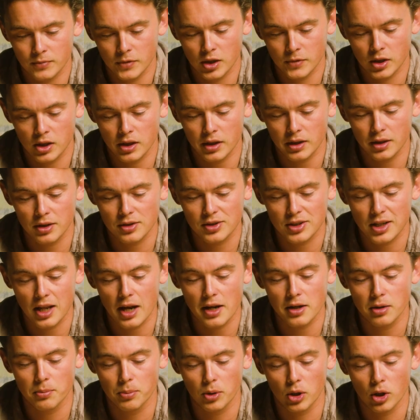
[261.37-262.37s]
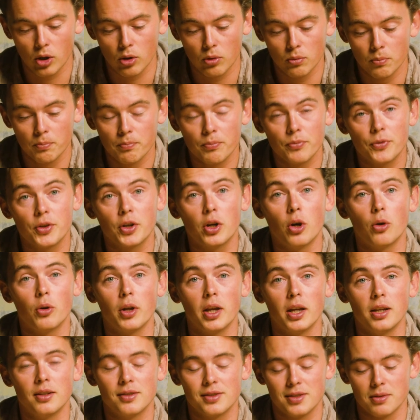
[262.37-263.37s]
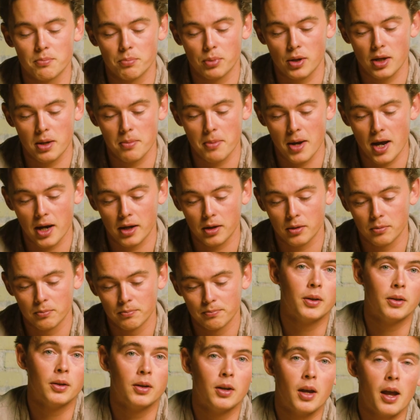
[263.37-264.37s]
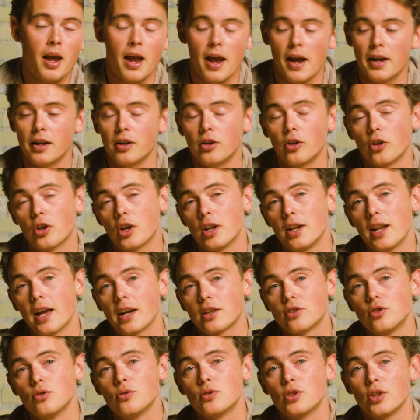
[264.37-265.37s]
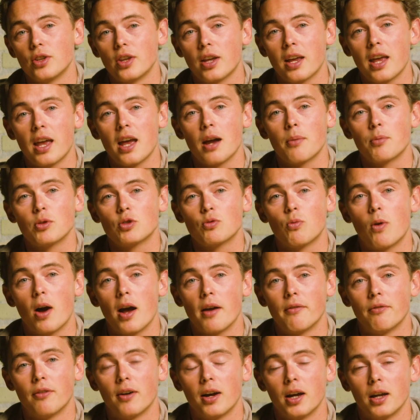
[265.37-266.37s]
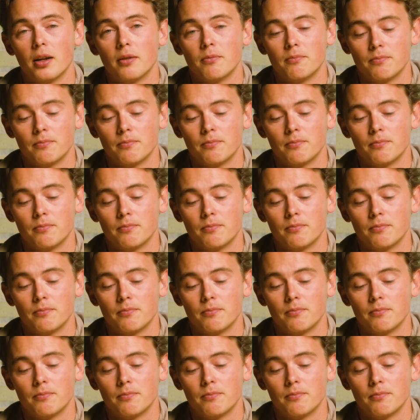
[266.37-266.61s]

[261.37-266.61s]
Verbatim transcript: Click the slider below to go to instant playback, and it'll connect you to the camera's Wi-Fi.